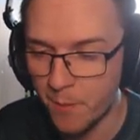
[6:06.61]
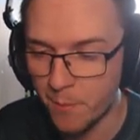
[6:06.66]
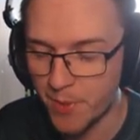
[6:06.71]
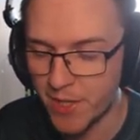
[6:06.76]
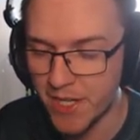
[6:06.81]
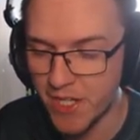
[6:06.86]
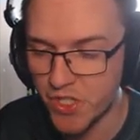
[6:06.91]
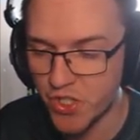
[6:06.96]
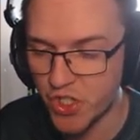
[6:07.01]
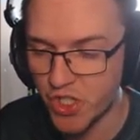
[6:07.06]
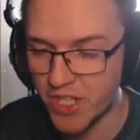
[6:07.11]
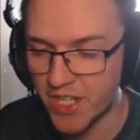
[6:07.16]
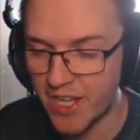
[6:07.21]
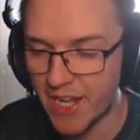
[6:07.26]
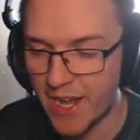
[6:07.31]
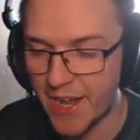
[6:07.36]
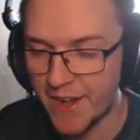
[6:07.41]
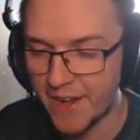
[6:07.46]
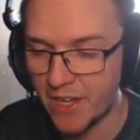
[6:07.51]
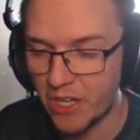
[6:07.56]

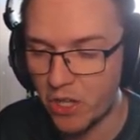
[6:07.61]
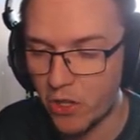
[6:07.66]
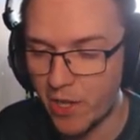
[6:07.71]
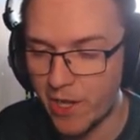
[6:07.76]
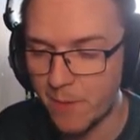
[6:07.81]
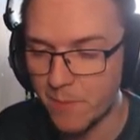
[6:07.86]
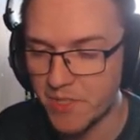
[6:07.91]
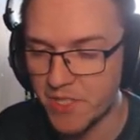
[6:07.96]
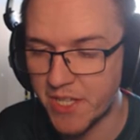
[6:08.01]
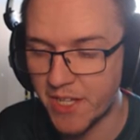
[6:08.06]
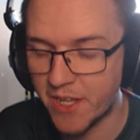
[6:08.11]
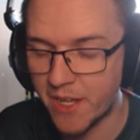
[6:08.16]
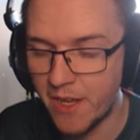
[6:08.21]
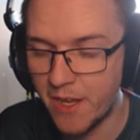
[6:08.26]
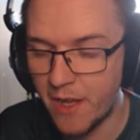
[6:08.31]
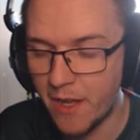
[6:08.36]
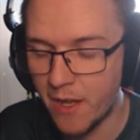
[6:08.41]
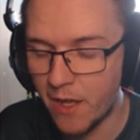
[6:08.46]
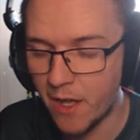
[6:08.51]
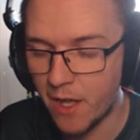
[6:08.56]
PSG and Leipzig
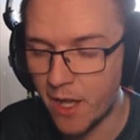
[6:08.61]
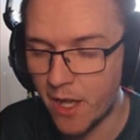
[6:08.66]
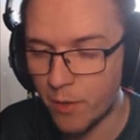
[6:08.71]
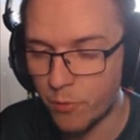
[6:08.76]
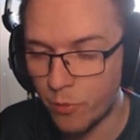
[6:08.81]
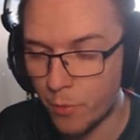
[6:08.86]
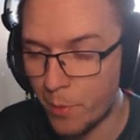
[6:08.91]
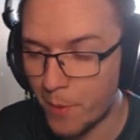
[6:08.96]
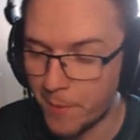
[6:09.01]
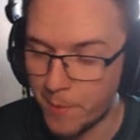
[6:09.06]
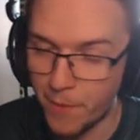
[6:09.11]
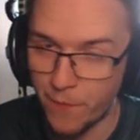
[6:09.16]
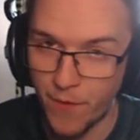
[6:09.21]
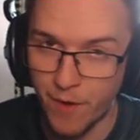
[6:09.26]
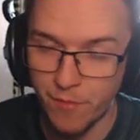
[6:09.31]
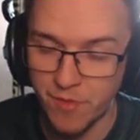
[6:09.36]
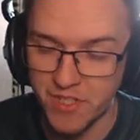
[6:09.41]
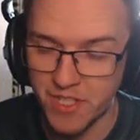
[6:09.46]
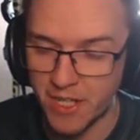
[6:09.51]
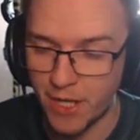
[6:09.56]
will probably be
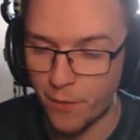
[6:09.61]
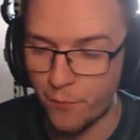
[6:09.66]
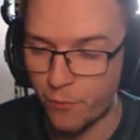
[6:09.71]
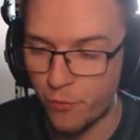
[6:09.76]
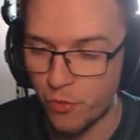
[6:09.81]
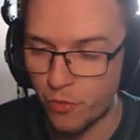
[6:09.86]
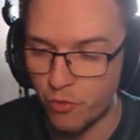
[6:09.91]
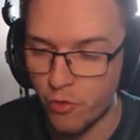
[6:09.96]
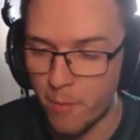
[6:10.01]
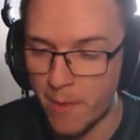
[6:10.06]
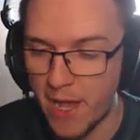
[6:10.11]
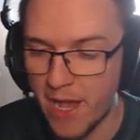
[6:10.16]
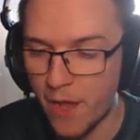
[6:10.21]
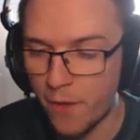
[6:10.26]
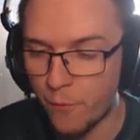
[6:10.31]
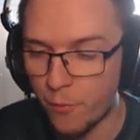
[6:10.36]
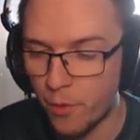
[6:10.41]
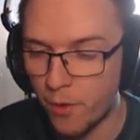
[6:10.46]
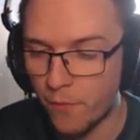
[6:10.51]
favourites to get through Group F,